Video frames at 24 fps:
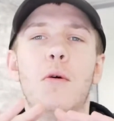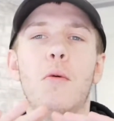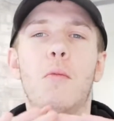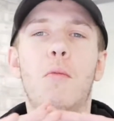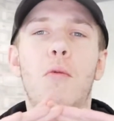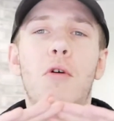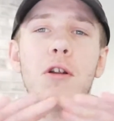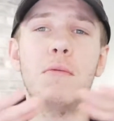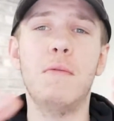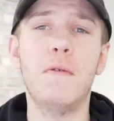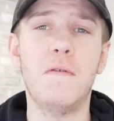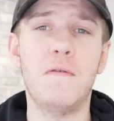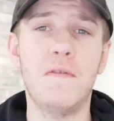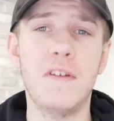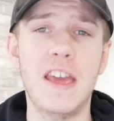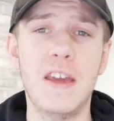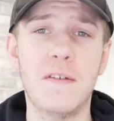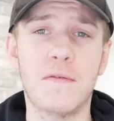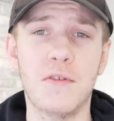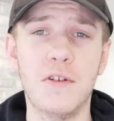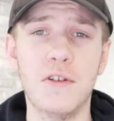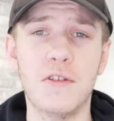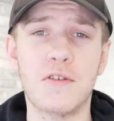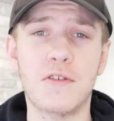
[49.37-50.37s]
one of my
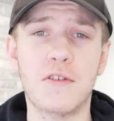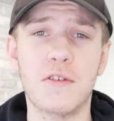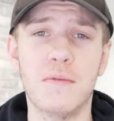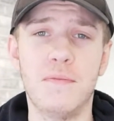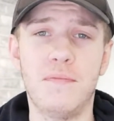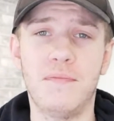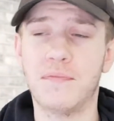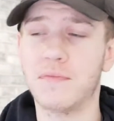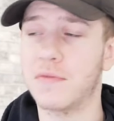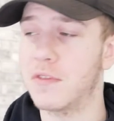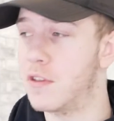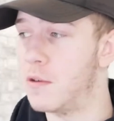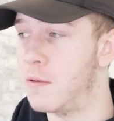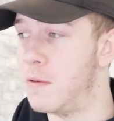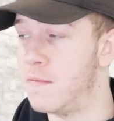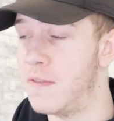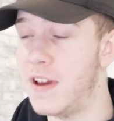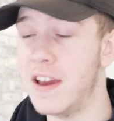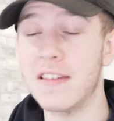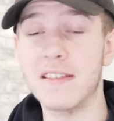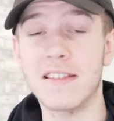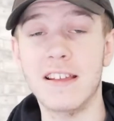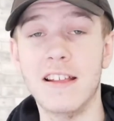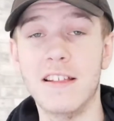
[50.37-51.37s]
favourites to
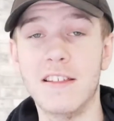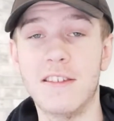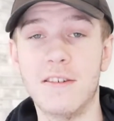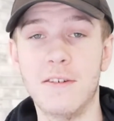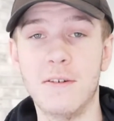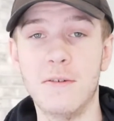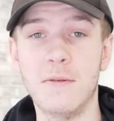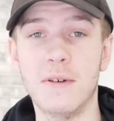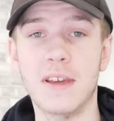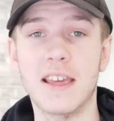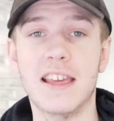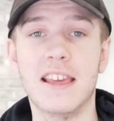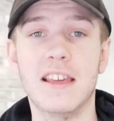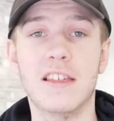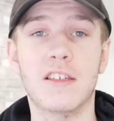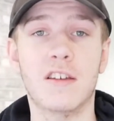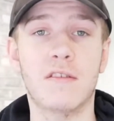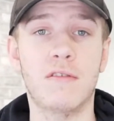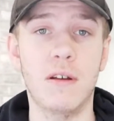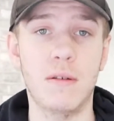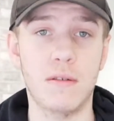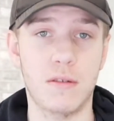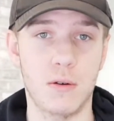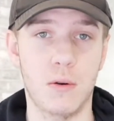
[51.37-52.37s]
invest into is
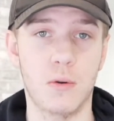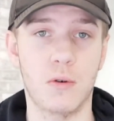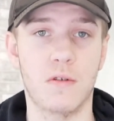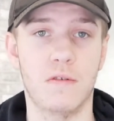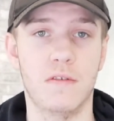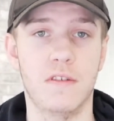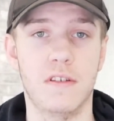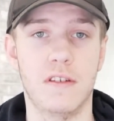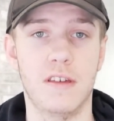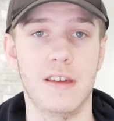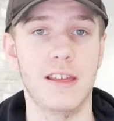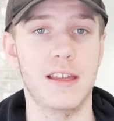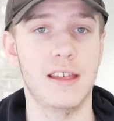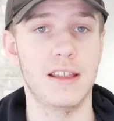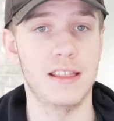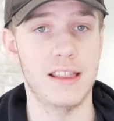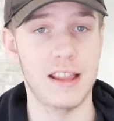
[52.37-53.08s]
cryptocurrency.